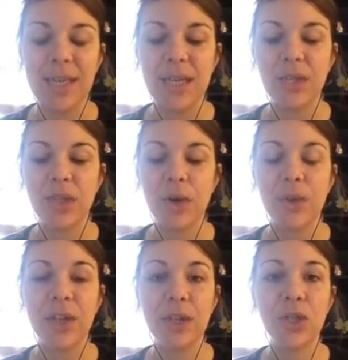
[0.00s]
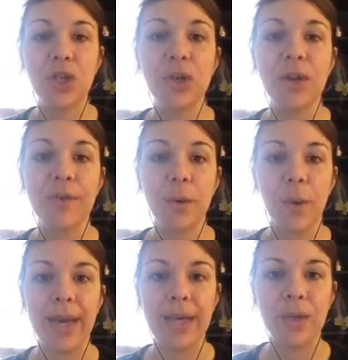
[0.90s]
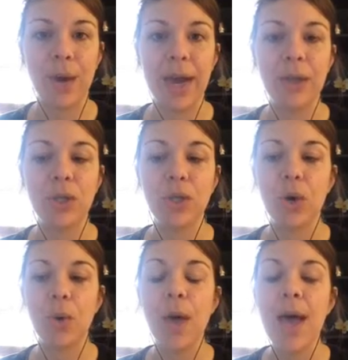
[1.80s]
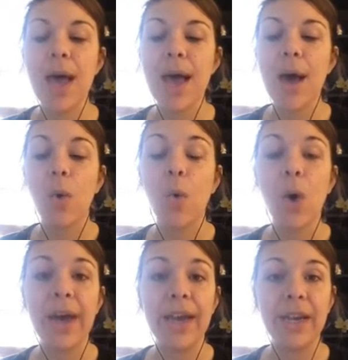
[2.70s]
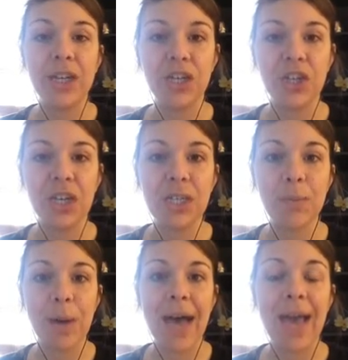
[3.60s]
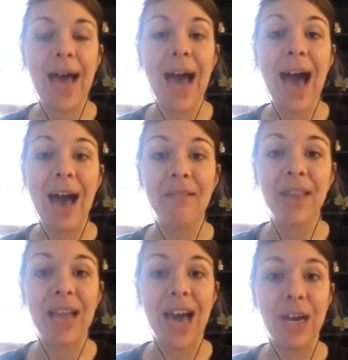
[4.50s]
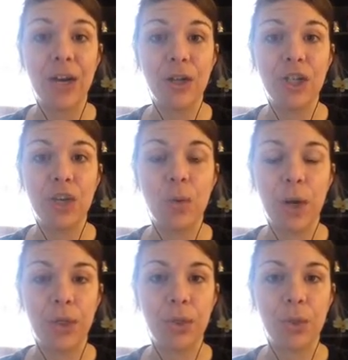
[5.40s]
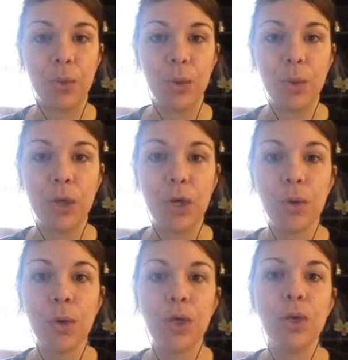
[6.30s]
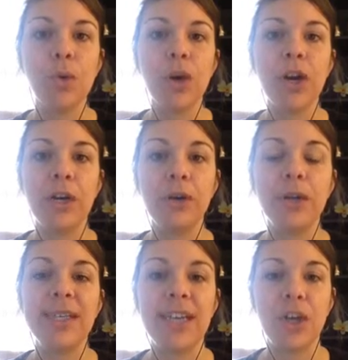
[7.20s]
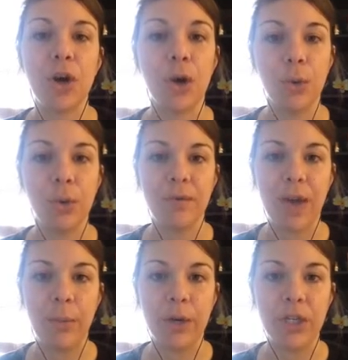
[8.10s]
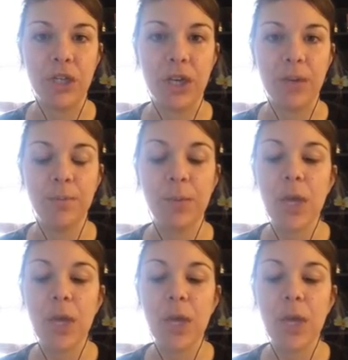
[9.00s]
And so there's two different ways, right? So one, just by having that energy run through you, you are increasing your own vibration.